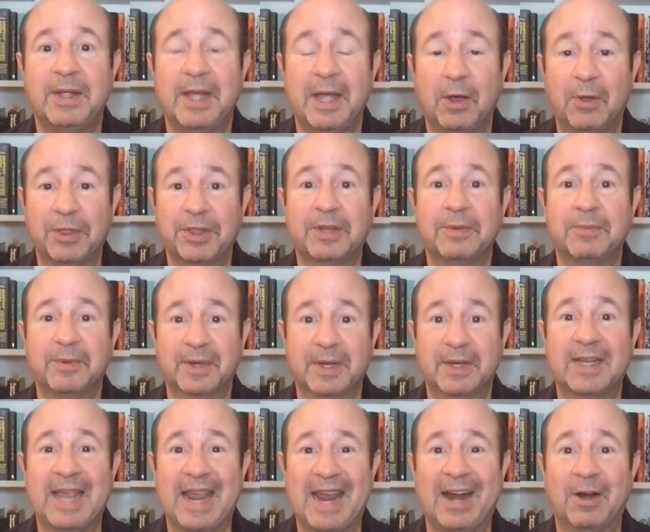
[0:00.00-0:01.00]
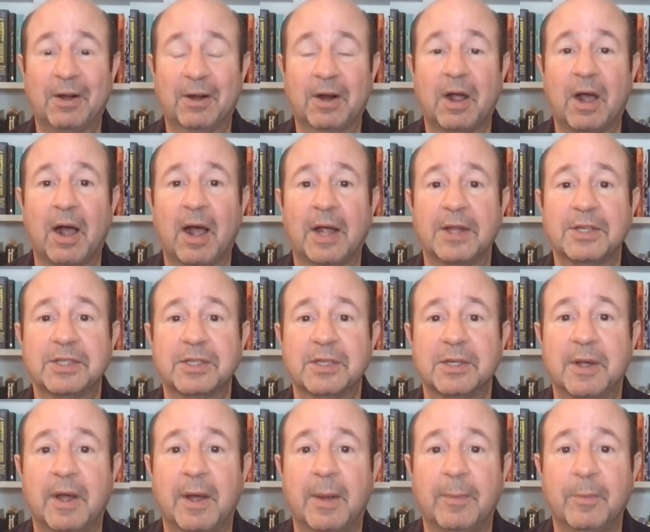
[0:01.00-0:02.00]
health care
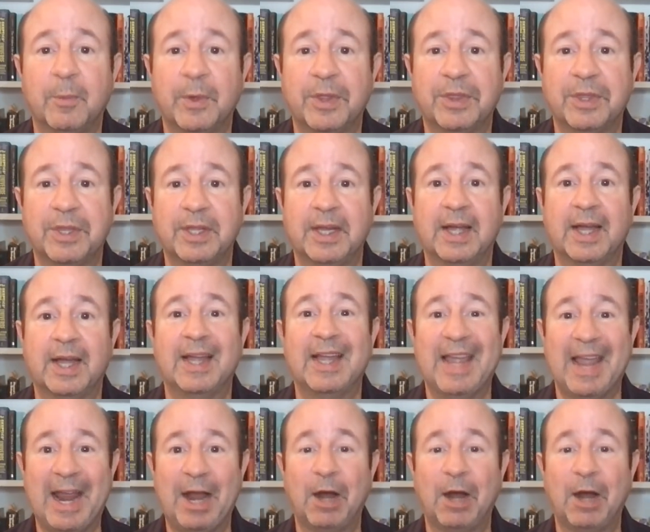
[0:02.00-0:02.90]
cost um, with the uh,